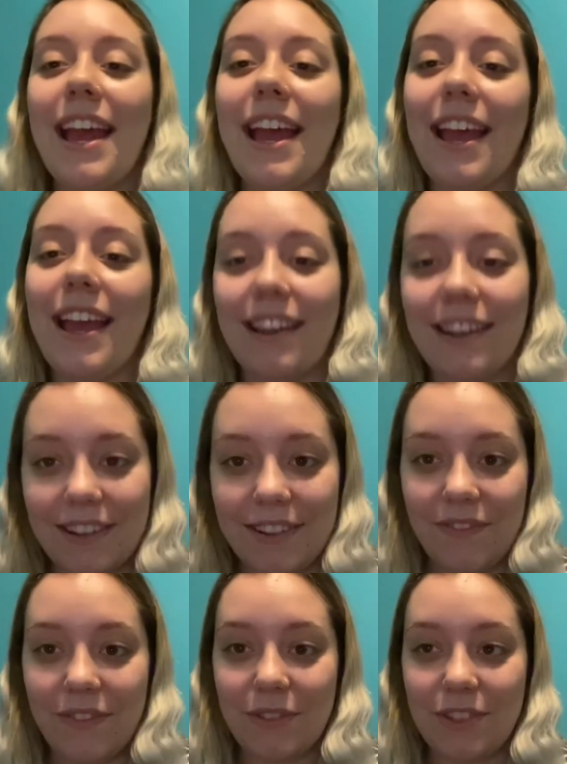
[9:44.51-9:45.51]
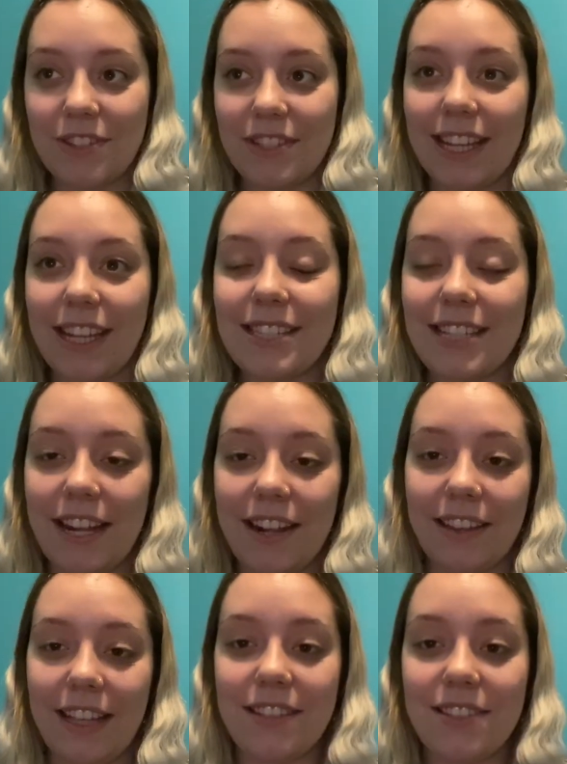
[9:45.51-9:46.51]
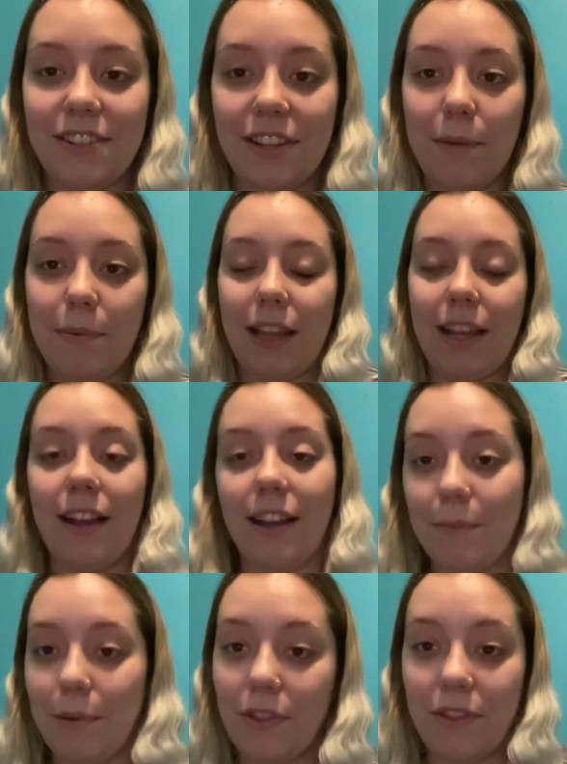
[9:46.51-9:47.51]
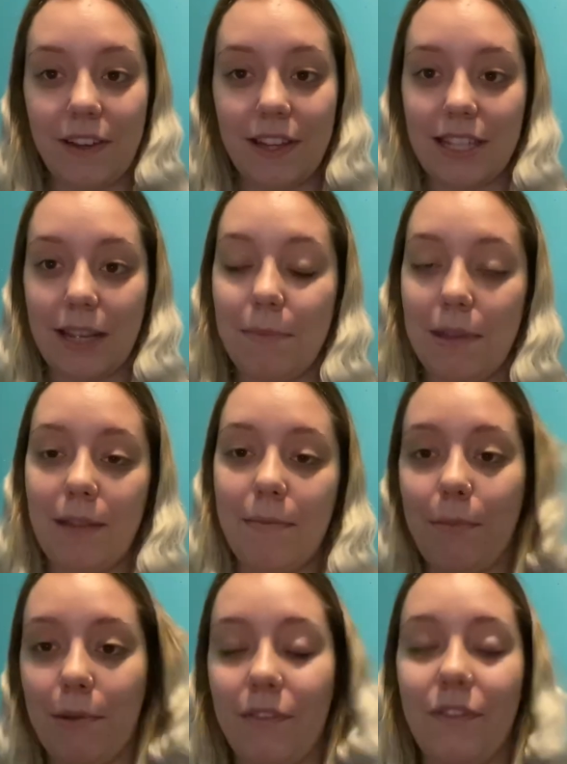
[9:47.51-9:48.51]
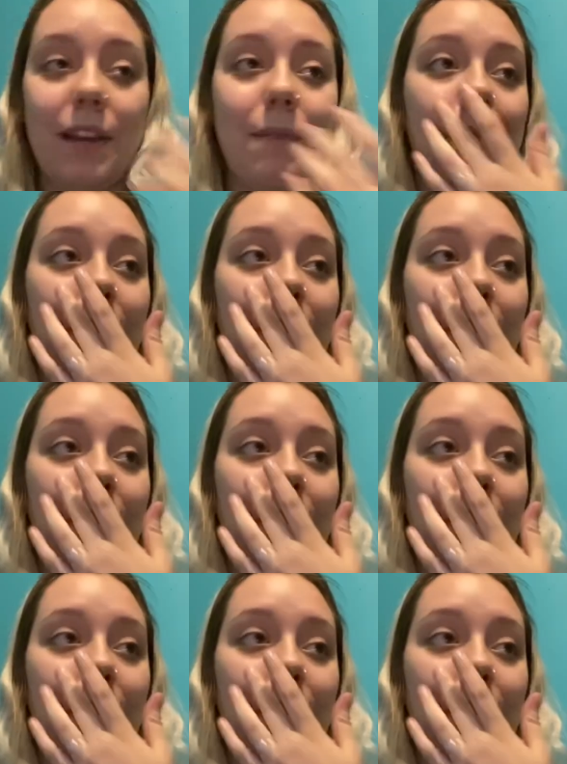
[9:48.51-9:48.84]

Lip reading: and was just like excited and like stood up and like hugged both of us, like me and my boyfriend,